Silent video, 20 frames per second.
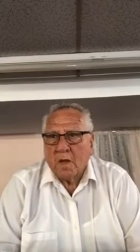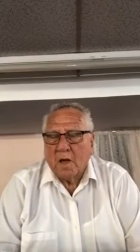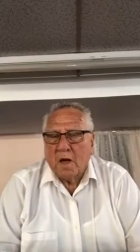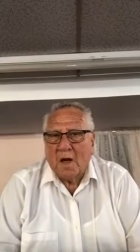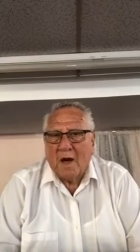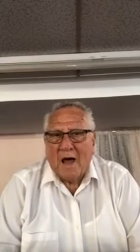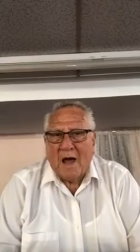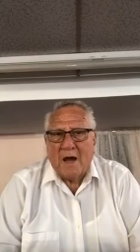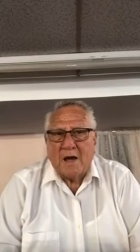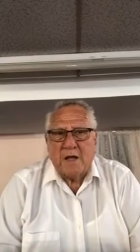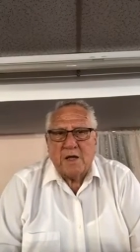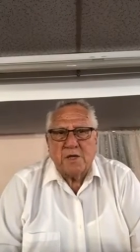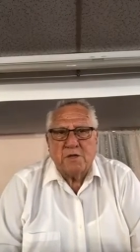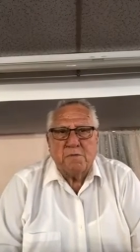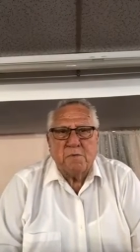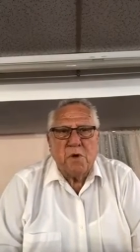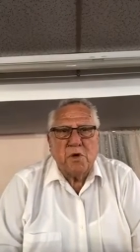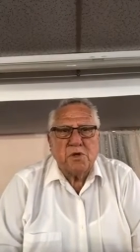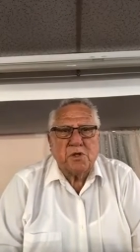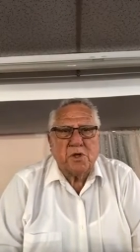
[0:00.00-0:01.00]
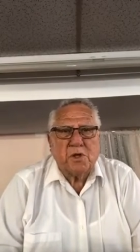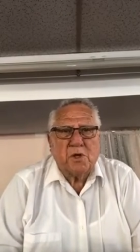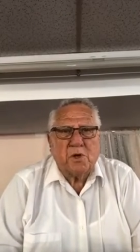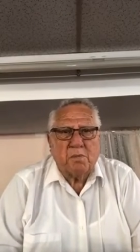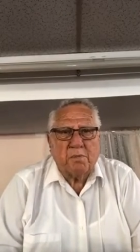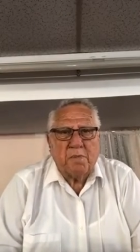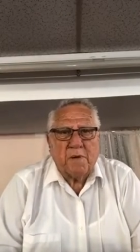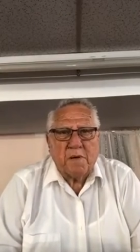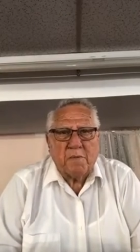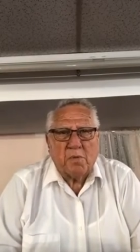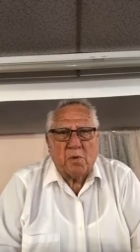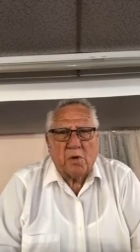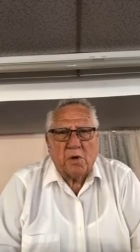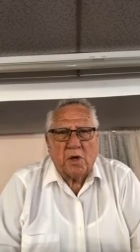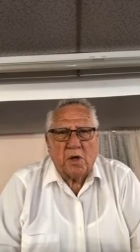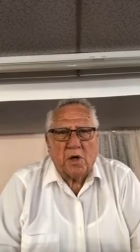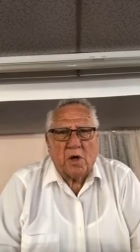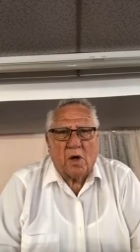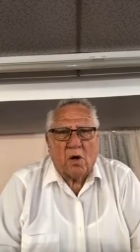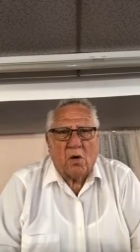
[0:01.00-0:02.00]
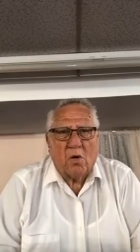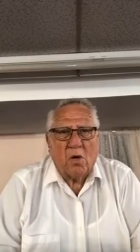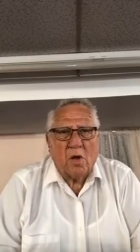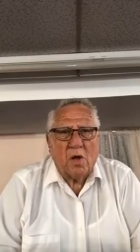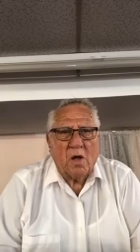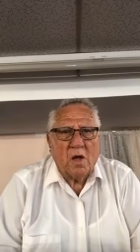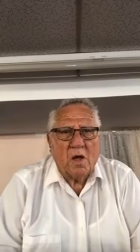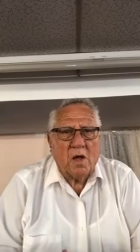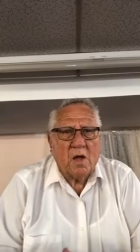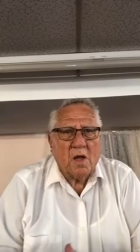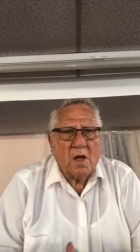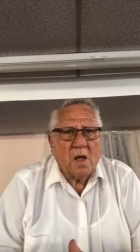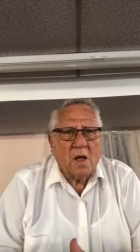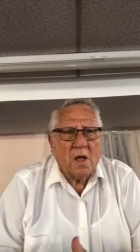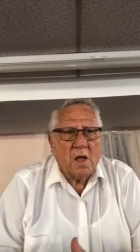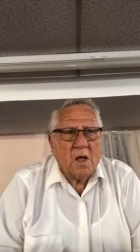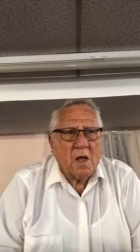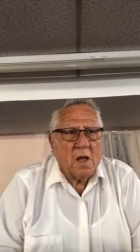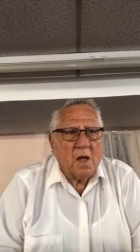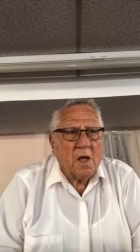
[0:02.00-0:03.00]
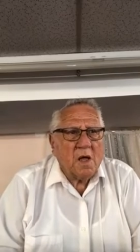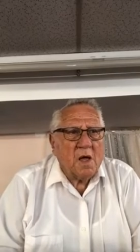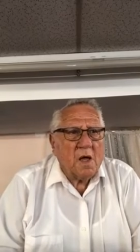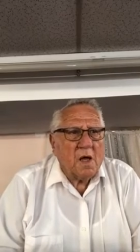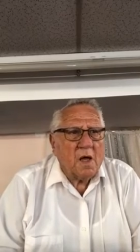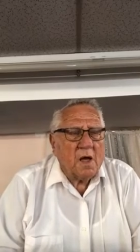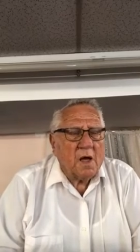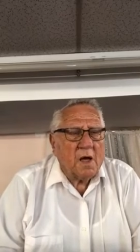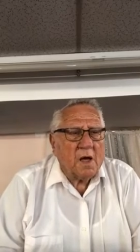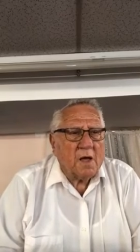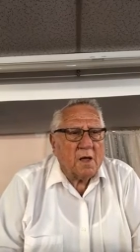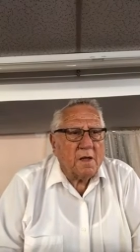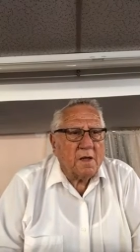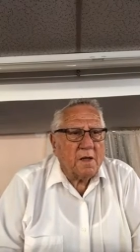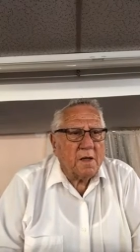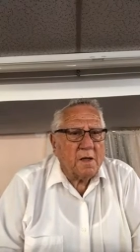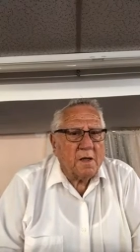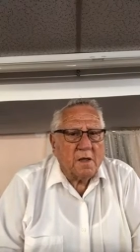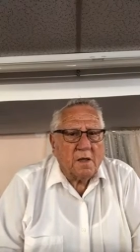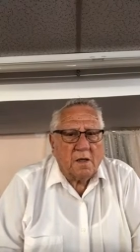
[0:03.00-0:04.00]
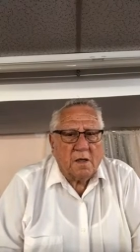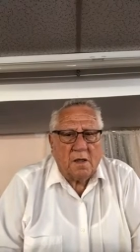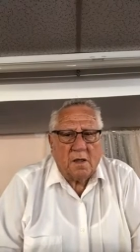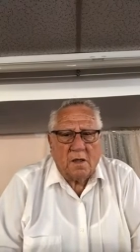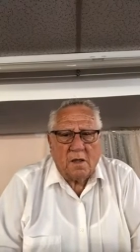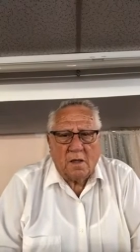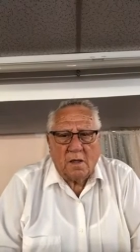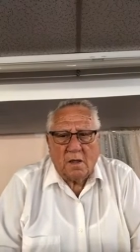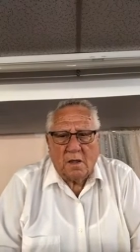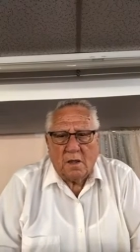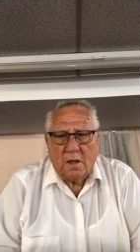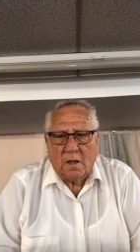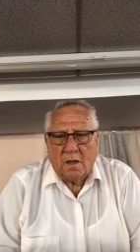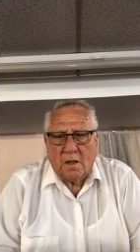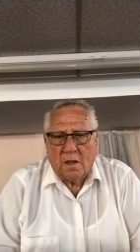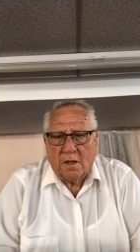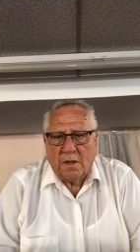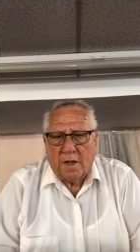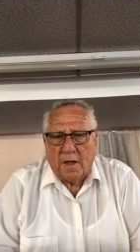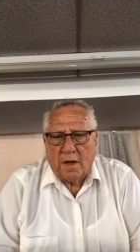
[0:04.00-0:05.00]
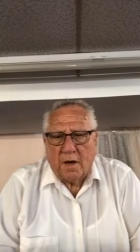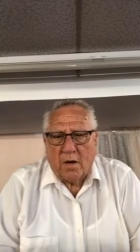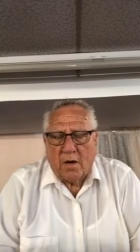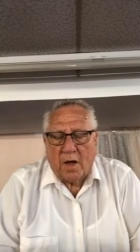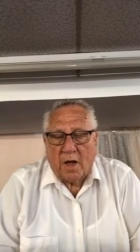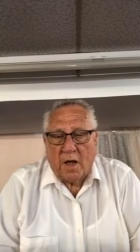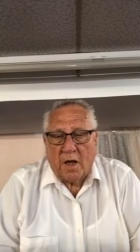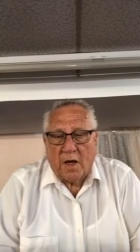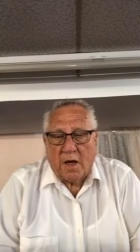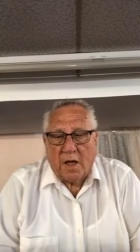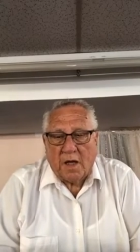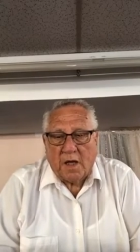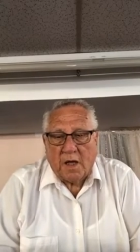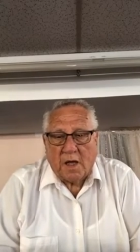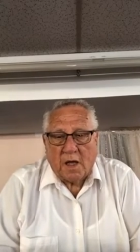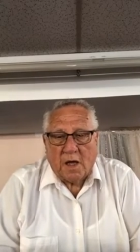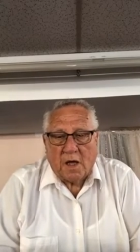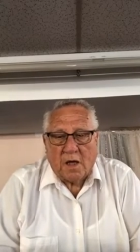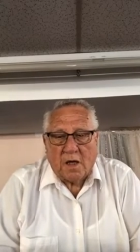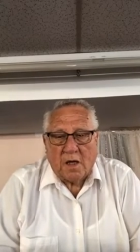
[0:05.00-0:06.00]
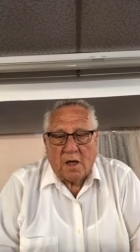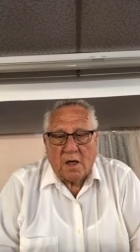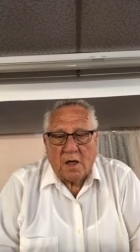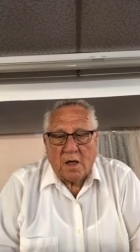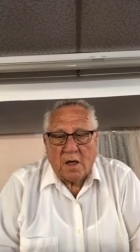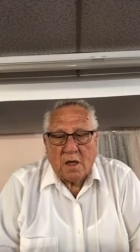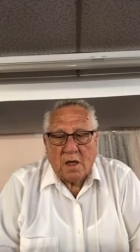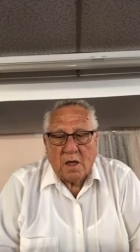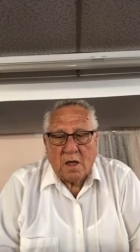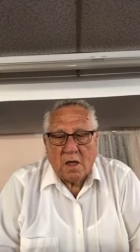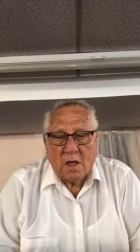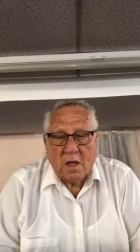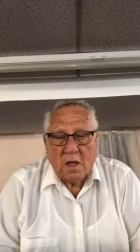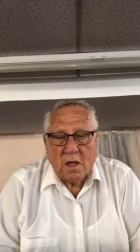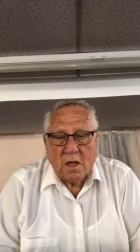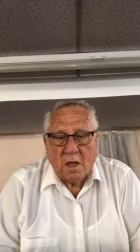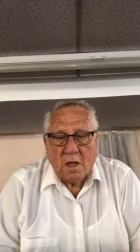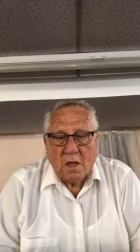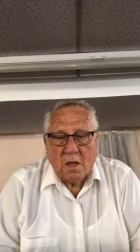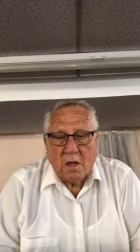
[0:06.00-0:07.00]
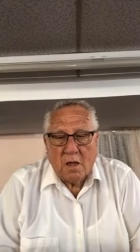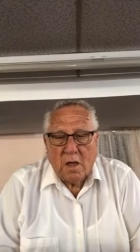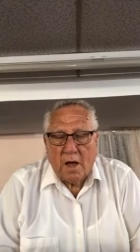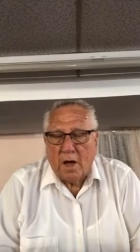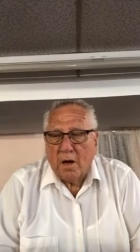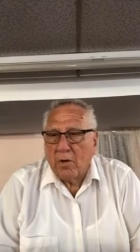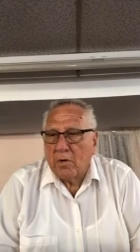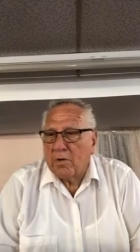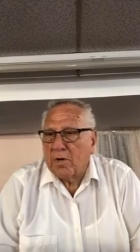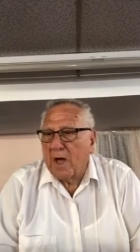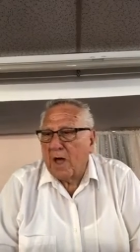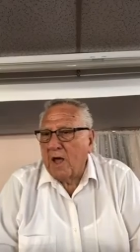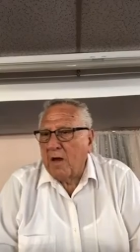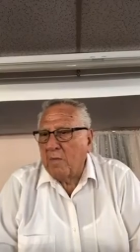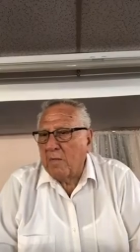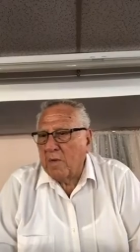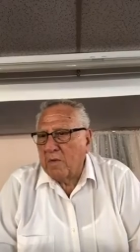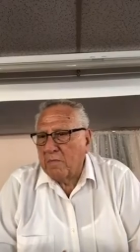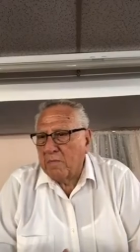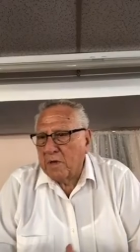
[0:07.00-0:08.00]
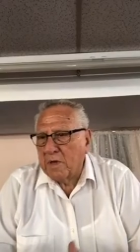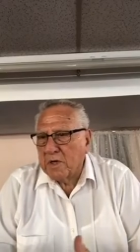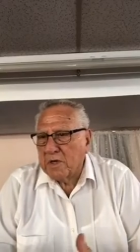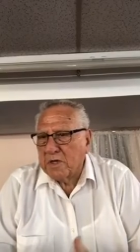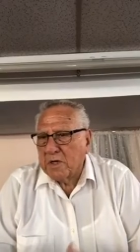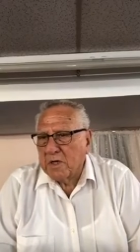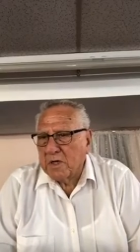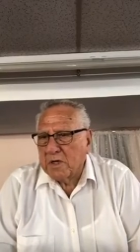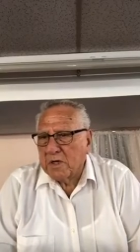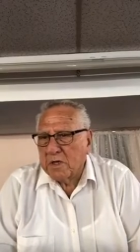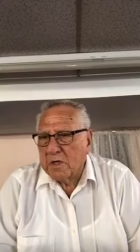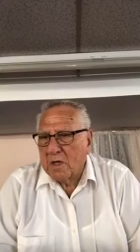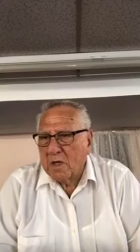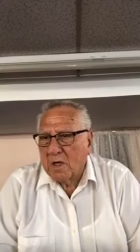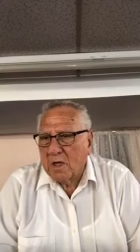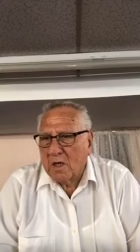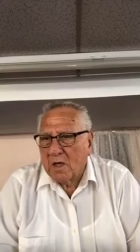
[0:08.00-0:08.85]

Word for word: A lot of these musical people, you know, uh, that are in the uh, entertainment business.